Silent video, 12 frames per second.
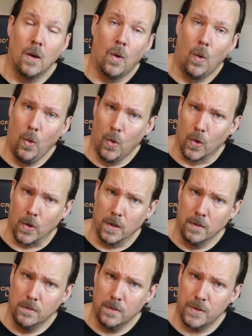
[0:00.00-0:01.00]

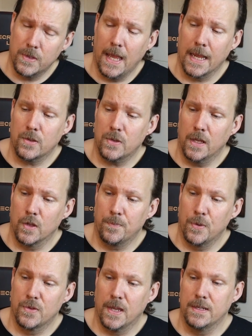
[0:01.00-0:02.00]
Or sex is
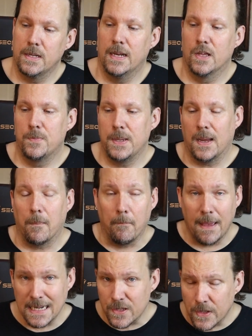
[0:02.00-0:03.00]
presented as being
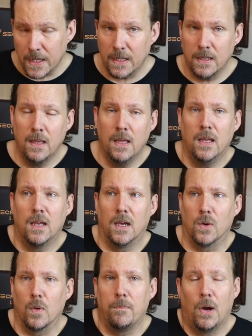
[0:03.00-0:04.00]
menacing,
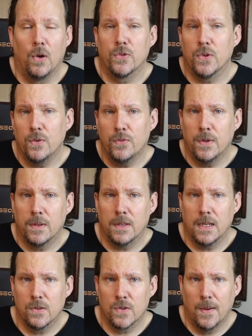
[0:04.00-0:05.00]
repulsive
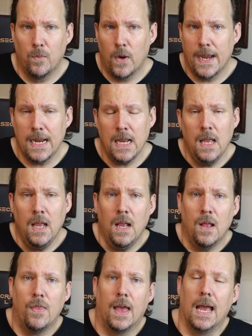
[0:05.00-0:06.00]
in some way,
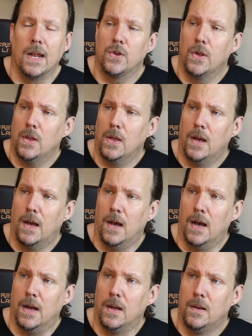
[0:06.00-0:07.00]
that
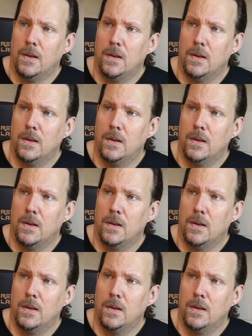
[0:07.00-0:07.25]
the